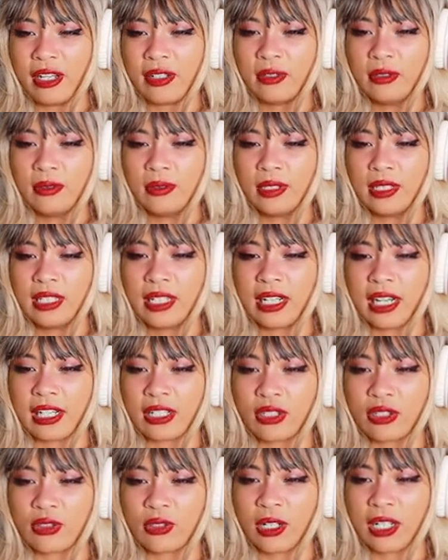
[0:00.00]
Ooh,
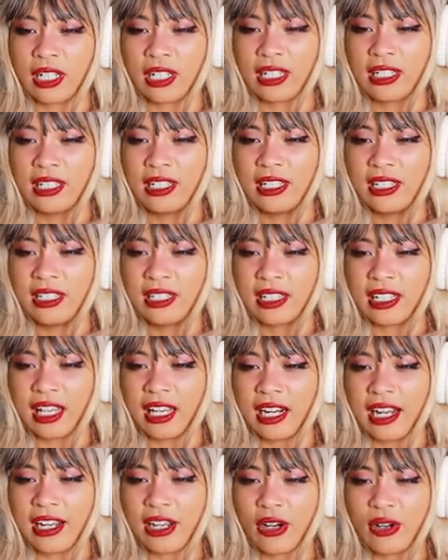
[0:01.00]
nice truck.
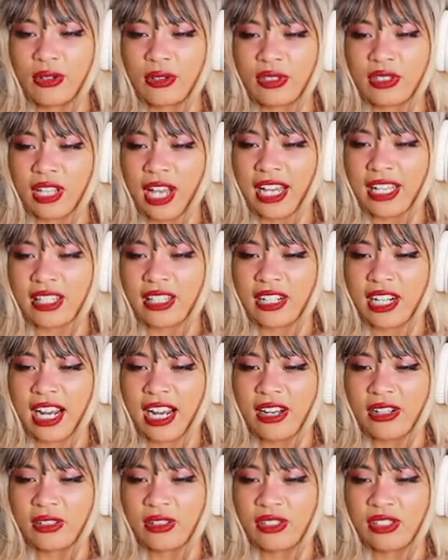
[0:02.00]
Can I go inside their house?